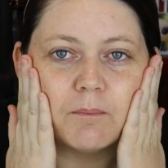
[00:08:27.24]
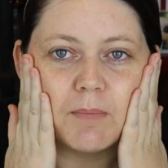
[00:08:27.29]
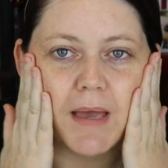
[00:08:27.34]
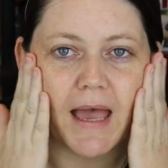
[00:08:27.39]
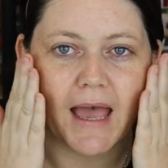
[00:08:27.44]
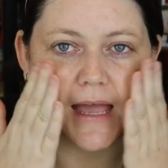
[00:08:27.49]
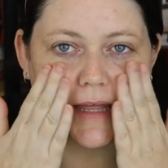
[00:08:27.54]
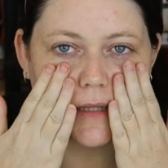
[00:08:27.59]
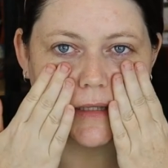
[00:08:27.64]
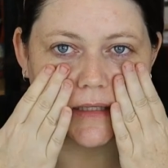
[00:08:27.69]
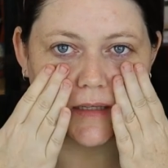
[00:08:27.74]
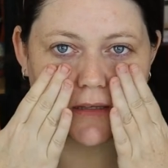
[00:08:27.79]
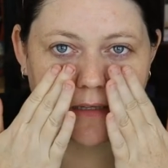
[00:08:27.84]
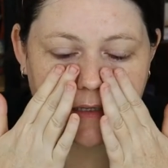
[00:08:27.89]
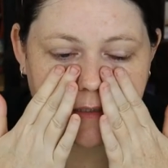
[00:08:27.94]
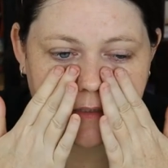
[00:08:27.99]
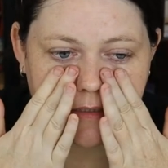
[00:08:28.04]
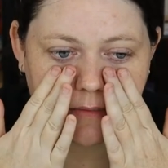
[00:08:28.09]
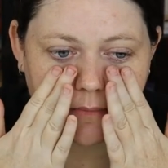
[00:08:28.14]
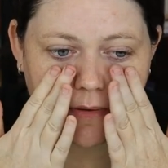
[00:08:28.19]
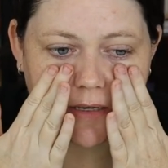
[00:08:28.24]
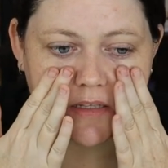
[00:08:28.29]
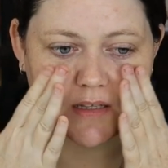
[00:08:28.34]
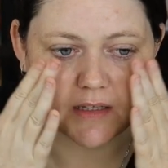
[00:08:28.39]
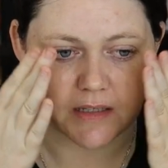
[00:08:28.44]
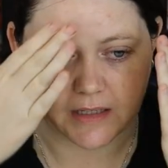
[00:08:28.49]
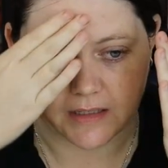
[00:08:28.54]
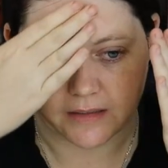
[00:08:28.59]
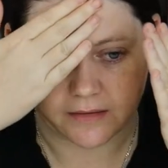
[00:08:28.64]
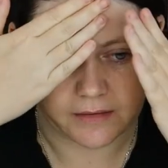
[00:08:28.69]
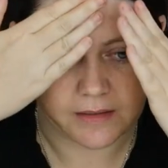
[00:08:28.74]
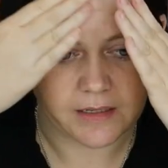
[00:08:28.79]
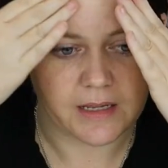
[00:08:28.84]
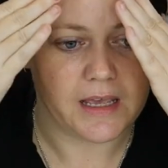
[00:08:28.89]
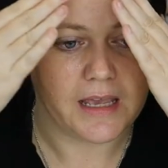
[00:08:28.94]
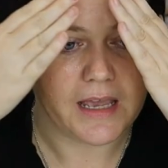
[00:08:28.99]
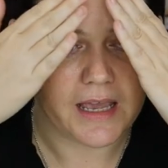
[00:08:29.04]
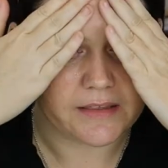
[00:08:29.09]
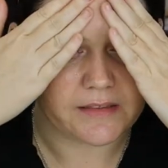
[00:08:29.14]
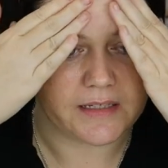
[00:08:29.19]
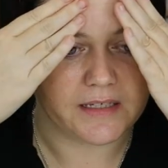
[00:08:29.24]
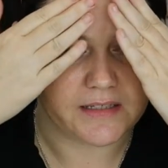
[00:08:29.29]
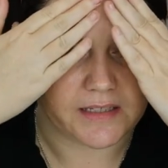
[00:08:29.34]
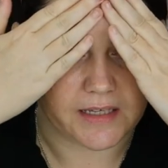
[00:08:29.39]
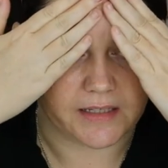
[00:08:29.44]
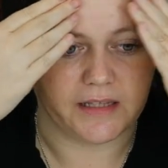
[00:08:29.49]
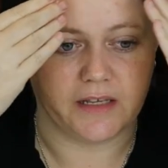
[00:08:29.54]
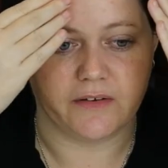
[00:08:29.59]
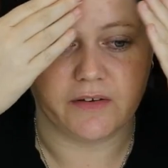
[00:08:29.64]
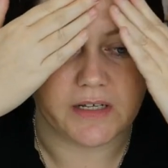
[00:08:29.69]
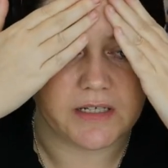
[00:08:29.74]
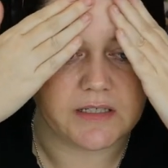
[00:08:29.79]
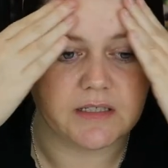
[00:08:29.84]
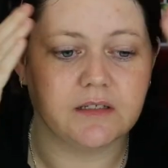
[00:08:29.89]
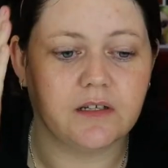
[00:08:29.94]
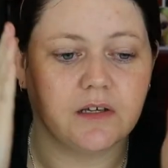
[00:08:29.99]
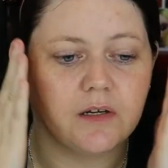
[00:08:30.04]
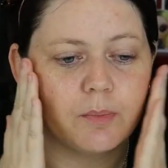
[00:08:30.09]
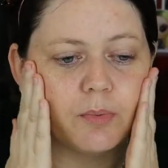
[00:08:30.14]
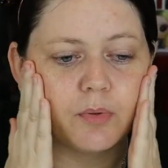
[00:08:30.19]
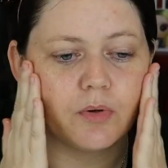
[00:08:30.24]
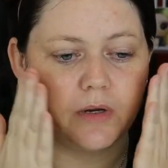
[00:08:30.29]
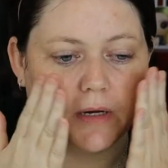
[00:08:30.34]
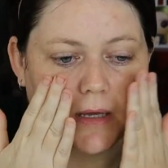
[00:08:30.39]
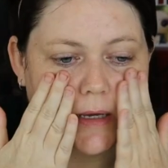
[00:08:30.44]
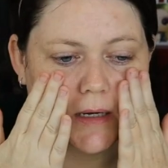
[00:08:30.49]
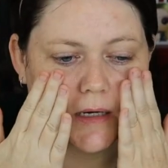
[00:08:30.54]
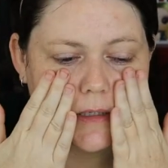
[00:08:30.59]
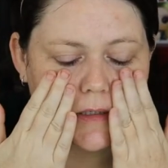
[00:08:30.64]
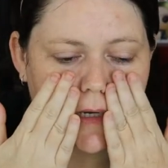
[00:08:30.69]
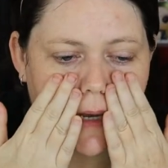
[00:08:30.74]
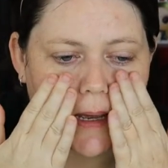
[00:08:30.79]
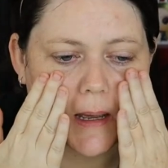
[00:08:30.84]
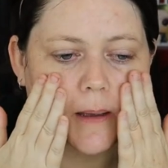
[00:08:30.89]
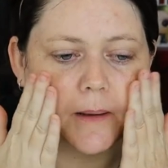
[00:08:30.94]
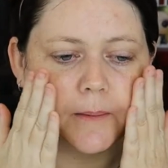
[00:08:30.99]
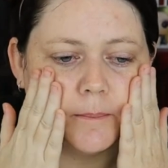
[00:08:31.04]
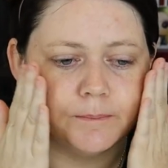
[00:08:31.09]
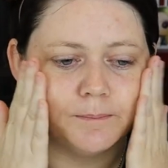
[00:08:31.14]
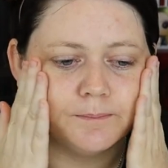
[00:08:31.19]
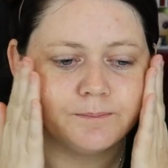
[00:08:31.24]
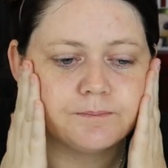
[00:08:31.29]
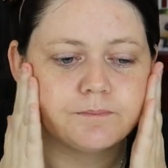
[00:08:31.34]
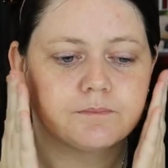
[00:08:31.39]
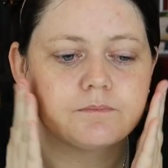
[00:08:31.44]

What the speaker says: pat this into my skin. As I said, there is a lot of product. I